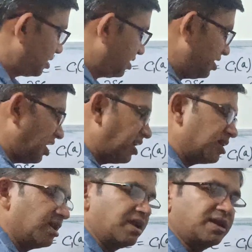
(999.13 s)

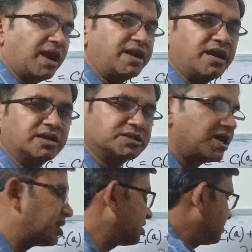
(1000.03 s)
right hand
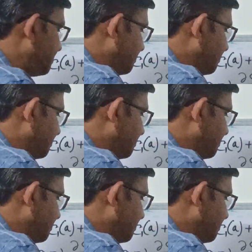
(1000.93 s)
side